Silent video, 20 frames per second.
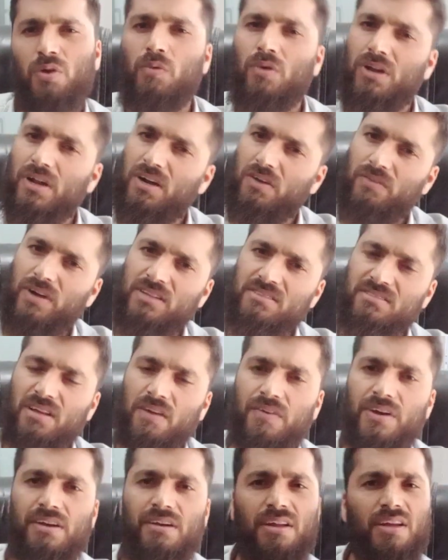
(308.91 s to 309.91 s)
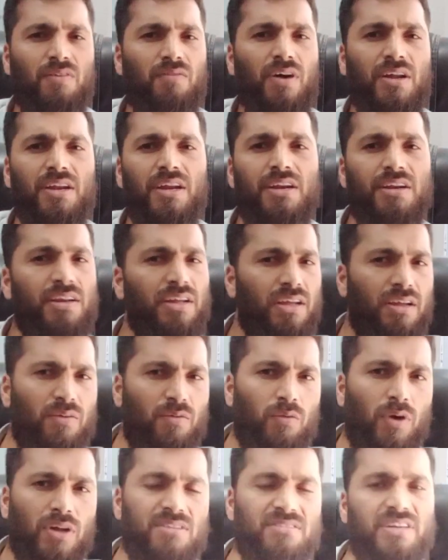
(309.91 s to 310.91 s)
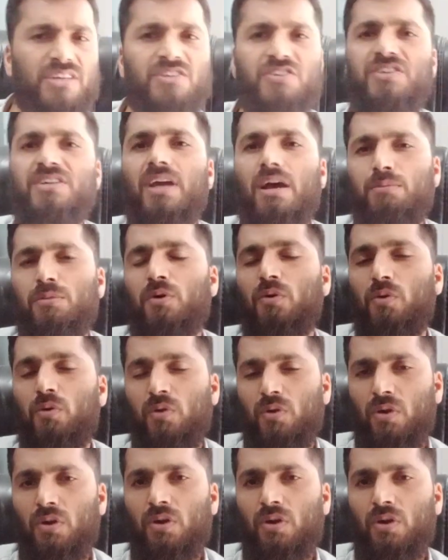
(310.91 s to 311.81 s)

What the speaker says: You will get 170, 180, 160 above.